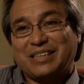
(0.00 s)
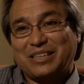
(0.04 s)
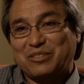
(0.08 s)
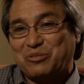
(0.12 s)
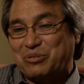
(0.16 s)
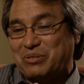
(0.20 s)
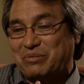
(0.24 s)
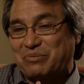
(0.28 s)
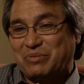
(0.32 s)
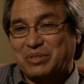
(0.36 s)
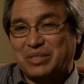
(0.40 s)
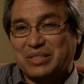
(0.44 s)

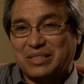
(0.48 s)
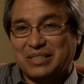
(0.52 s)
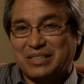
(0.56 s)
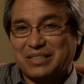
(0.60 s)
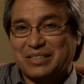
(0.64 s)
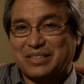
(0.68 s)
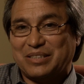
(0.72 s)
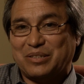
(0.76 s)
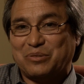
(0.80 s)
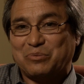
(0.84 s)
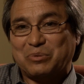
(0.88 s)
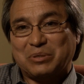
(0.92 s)
country
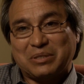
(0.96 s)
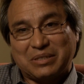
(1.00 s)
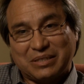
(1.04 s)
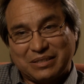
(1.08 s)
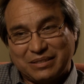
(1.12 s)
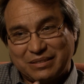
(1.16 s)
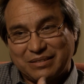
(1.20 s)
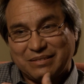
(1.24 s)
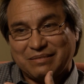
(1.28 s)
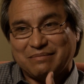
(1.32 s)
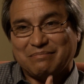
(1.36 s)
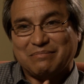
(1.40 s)
visits are
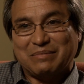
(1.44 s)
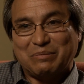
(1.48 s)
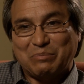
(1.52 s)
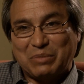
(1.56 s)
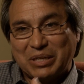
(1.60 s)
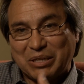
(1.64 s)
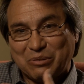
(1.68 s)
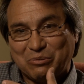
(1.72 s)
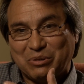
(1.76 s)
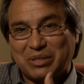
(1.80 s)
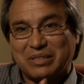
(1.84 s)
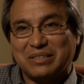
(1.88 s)
really, in
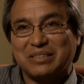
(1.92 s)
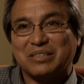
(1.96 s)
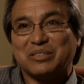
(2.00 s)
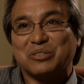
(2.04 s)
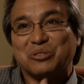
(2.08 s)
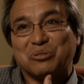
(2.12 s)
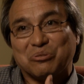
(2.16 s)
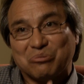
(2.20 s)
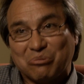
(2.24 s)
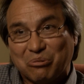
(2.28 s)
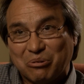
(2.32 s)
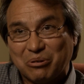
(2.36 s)
many ways,
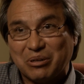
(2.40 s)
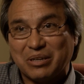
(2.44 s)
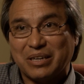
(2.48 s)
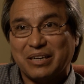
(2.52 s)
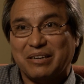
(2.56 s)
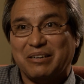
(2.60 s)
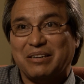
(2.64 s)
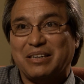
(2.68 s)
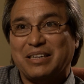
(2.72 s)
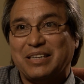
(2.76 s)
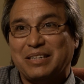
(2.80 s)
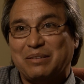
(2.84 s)

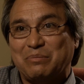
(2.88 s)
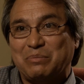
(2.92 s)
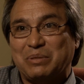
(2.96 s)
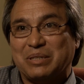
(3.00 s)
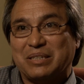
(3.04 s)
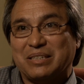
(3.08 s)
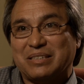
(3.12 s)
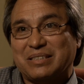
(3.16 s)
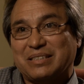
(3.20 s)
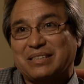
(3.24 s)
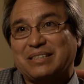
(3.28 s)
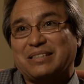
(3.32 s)
extraordinary
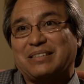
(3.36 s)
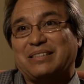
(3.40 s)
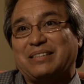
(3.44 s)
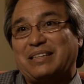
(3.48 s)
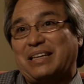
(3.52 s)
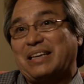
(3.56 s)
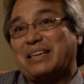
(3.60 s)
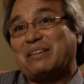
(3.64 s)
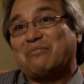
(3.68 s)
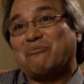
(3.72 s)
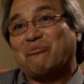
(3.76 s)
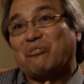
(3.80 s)
because
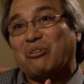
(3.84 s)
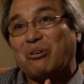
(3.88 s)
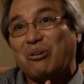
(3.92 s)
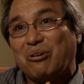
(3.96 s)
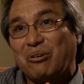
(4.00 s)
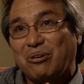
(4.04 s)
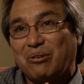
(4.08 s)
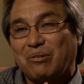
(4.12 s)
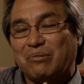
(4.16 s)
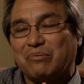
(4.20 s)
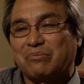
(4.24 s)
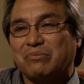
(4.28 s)
they
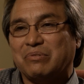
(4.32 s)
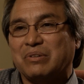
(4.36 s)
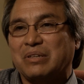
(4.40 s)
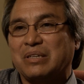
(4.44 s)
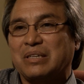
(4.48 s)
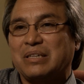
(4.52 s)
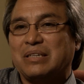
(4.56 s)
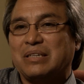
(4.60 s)
involve